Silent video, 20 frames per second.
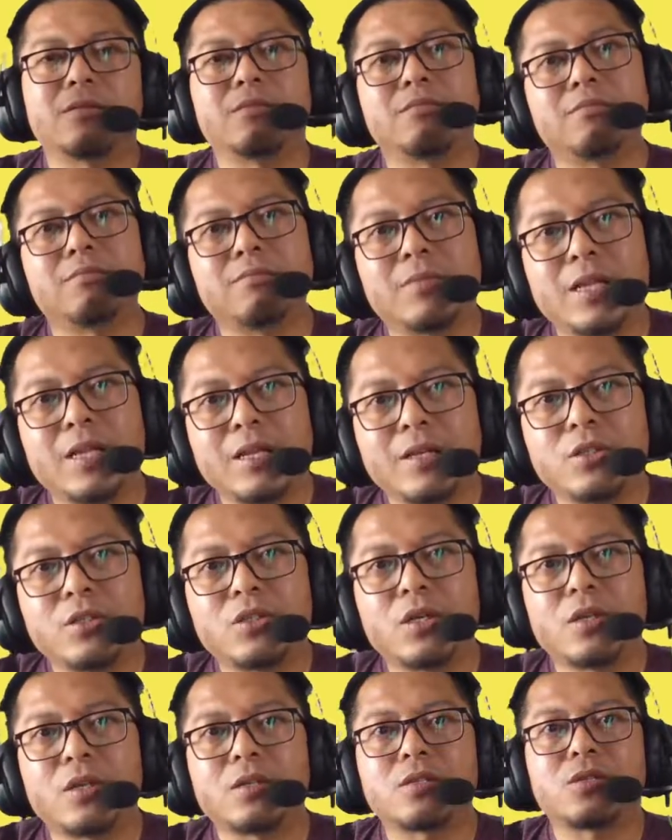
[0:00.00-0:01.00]

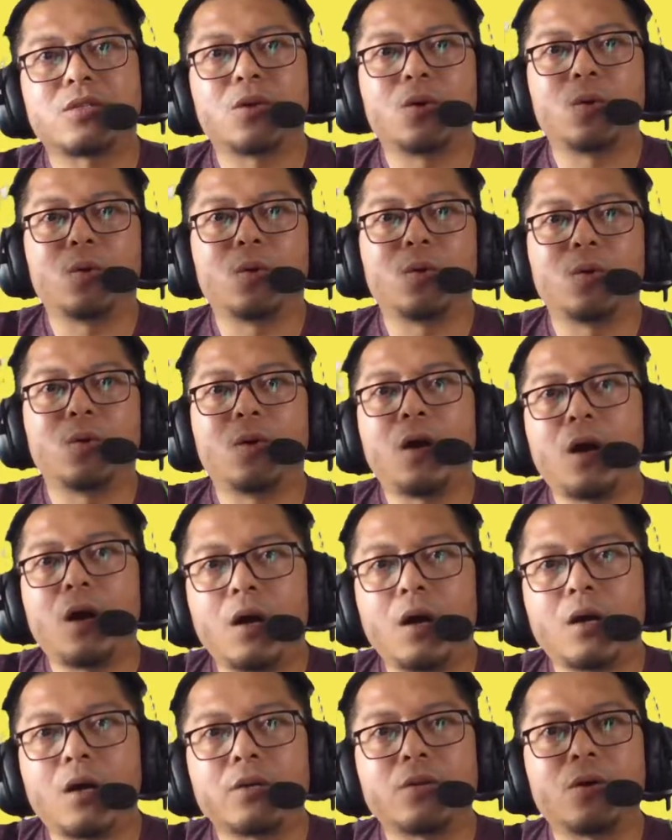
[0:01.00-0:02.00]
delicious or
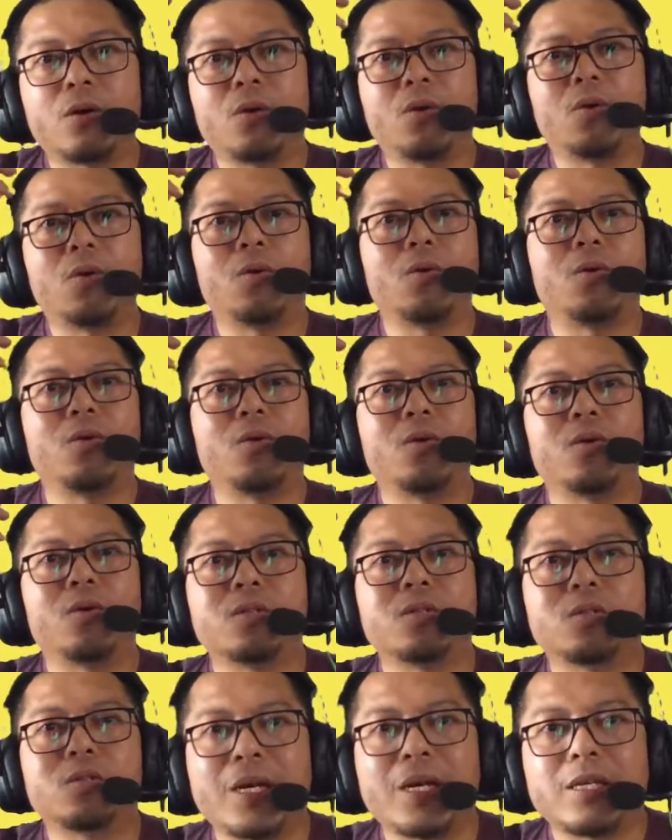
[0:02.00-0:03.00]
hot or
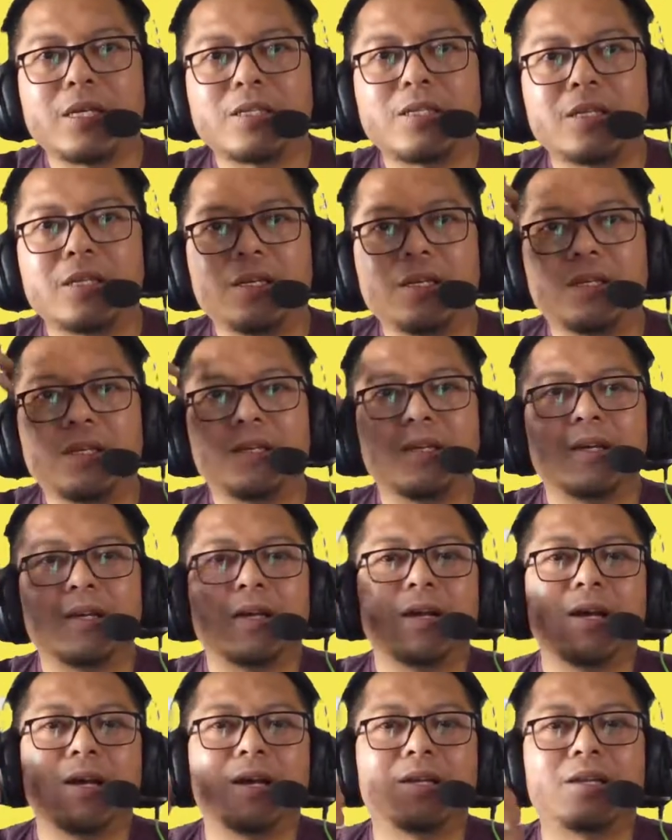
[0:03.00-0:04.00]
spicy,
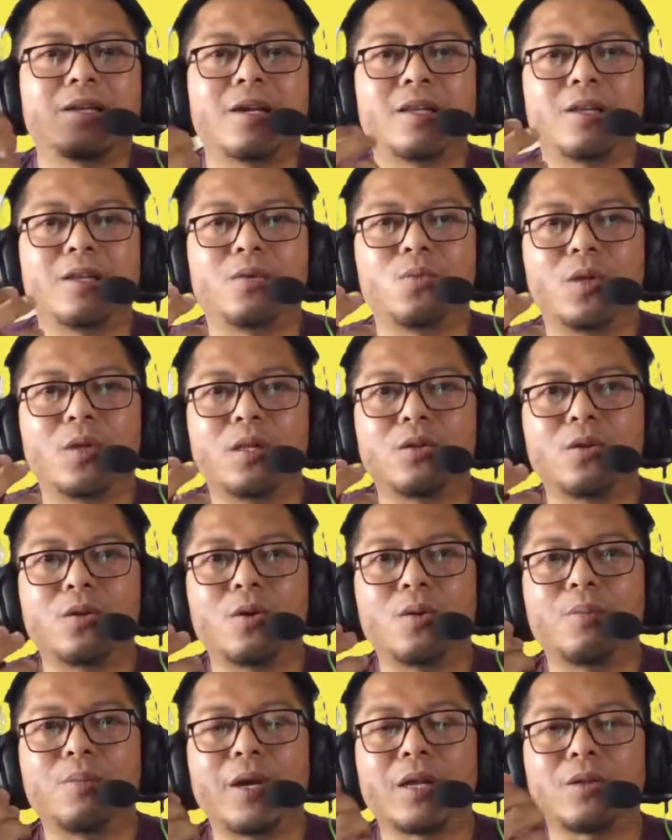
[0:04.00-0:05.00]
and then it will go
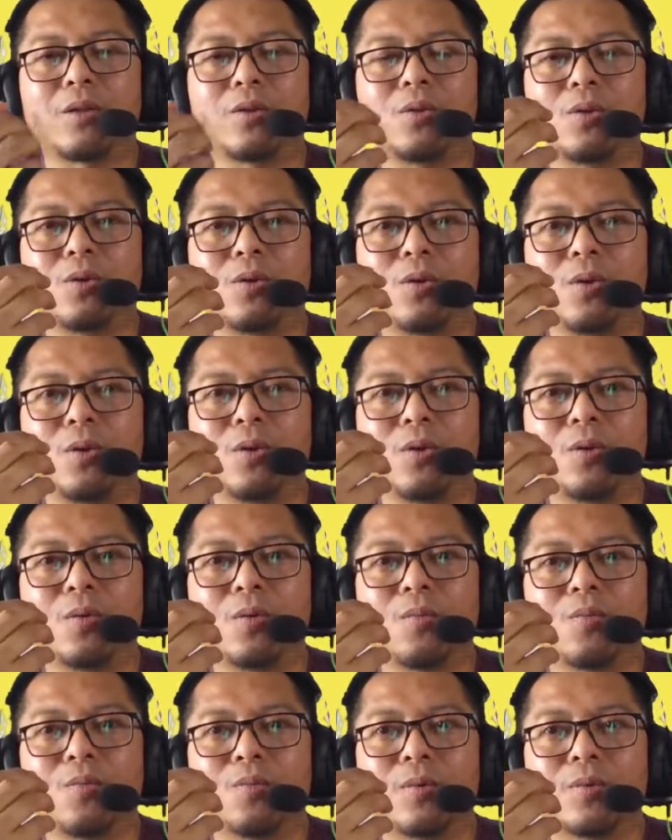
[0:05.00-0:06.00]
back to your
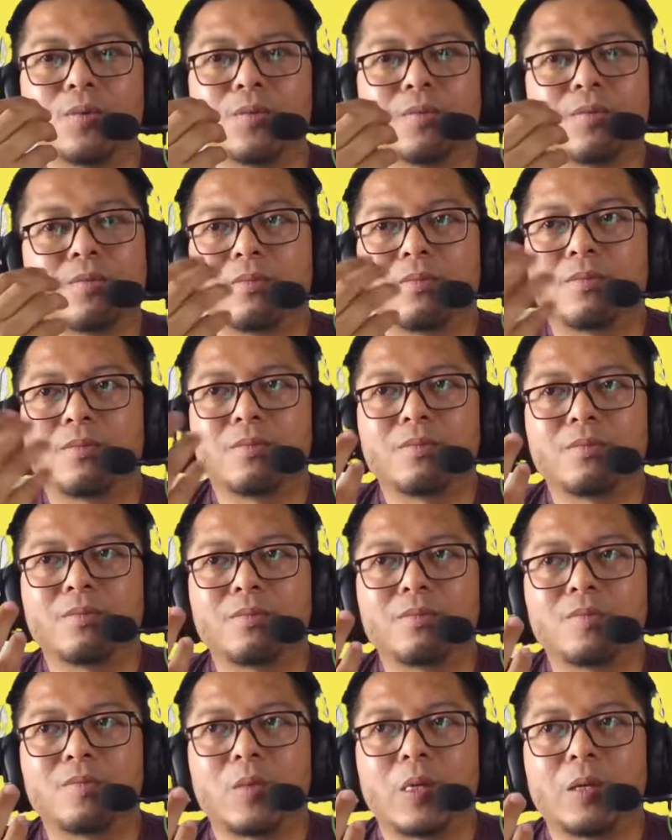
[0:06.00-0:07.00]

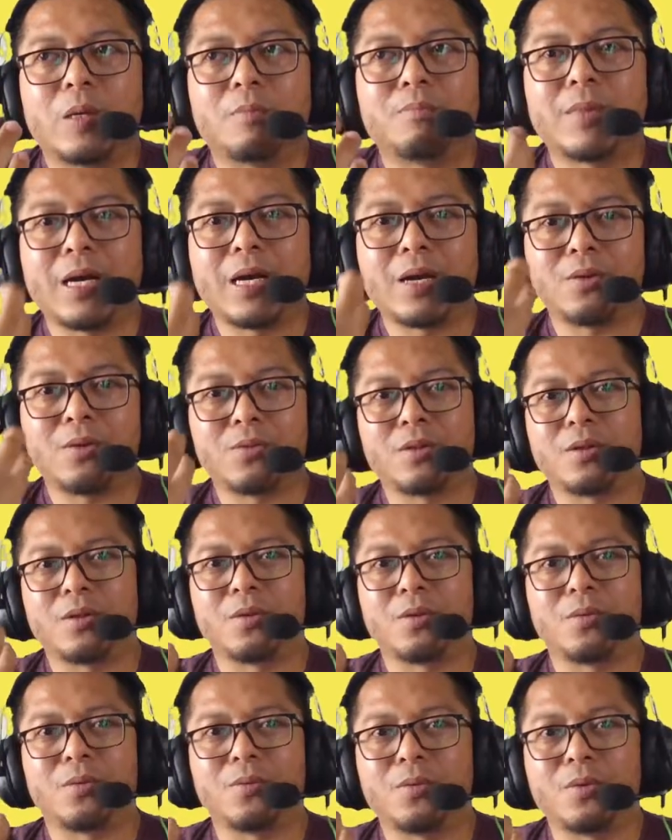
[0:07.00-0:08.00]
mouth
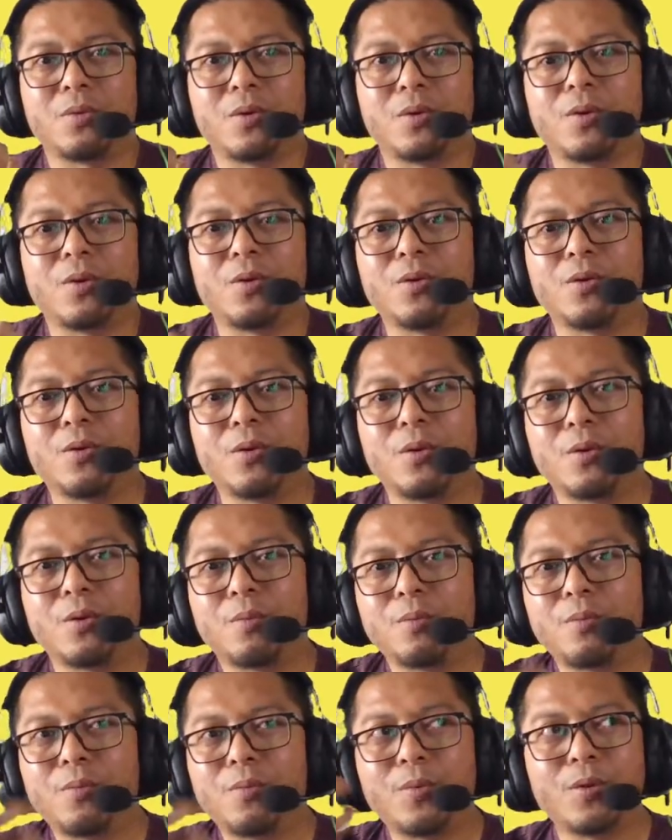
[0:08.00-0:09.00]
or your
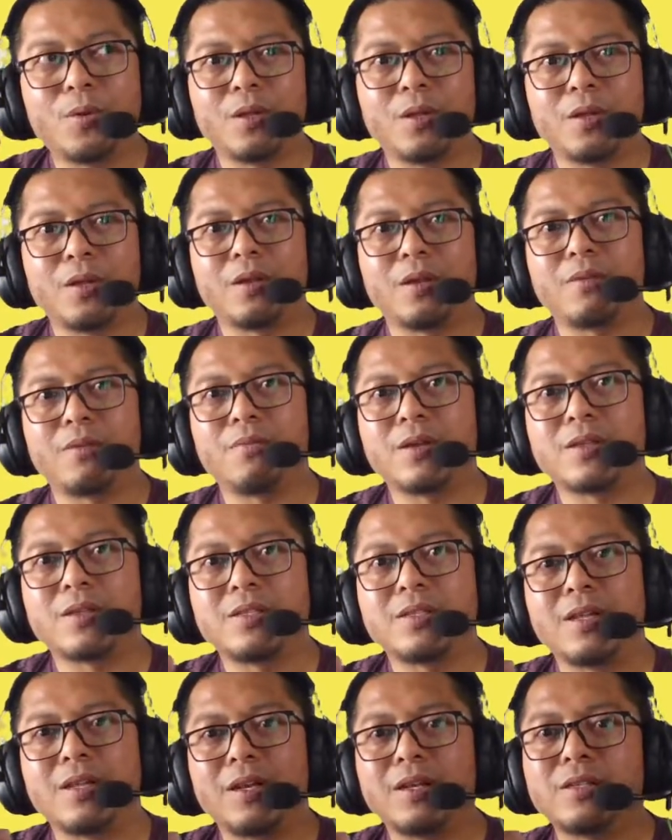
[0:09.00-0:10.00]
body. If it's
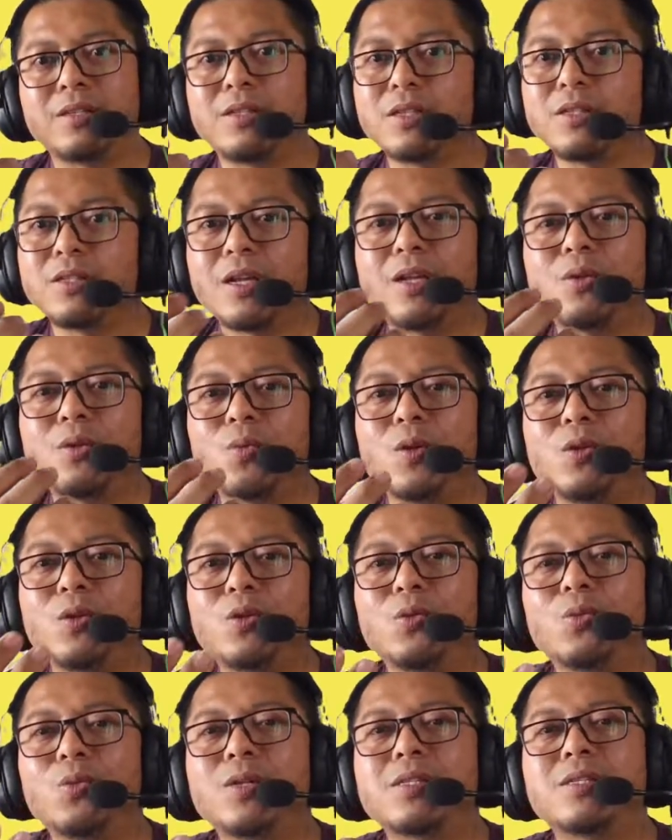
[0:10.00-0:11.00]
delicious, then
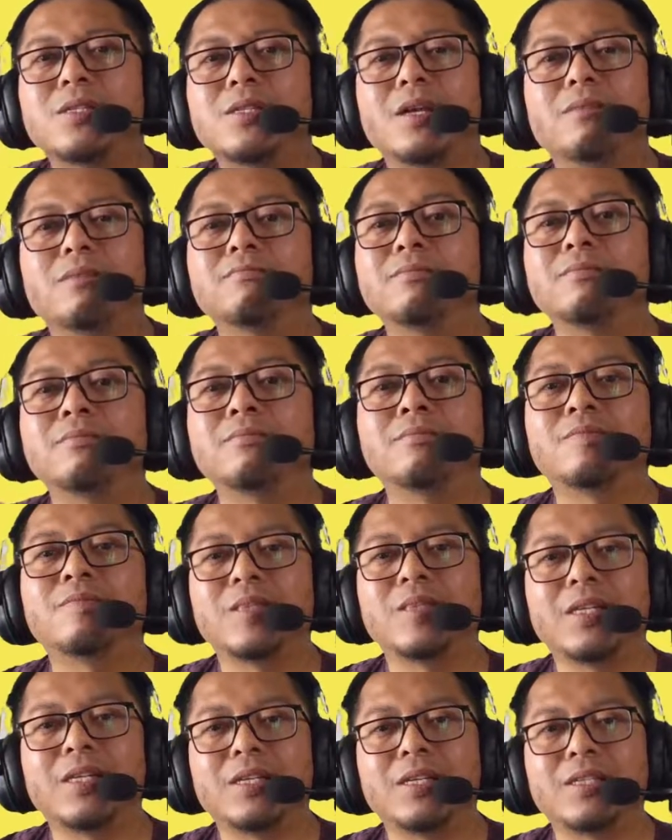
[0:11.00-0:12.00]
you will say
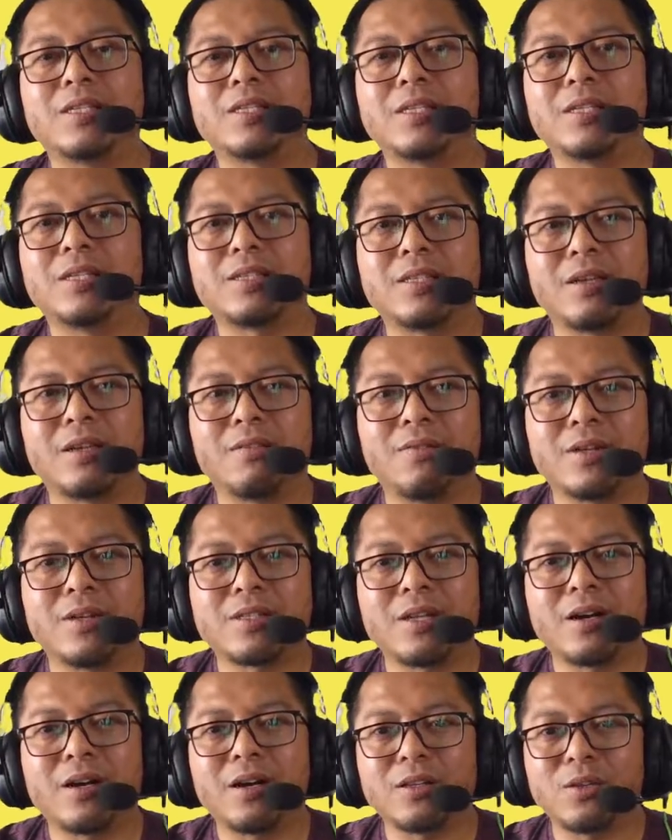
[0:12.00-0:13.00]
delicious. If it's
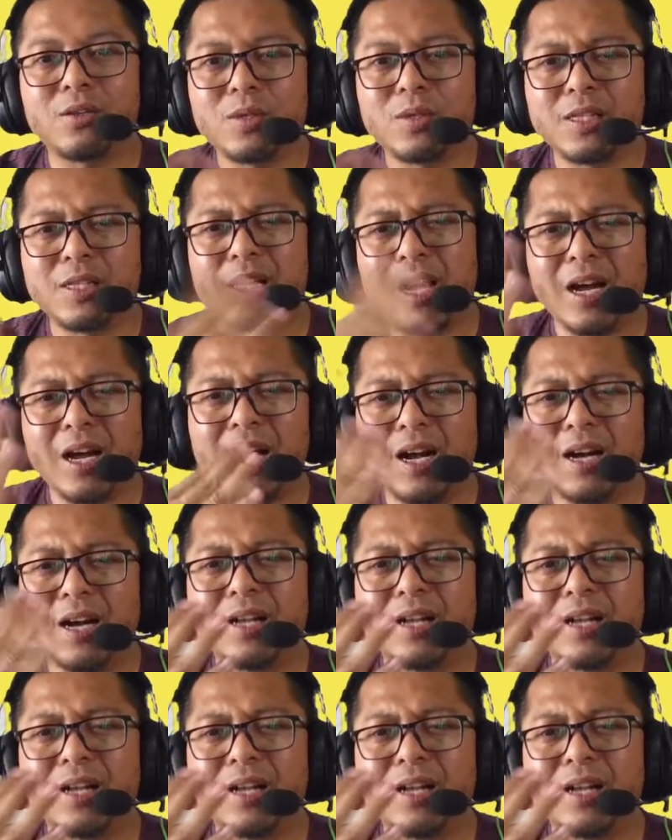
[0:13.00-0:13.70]
hot, you will say ah.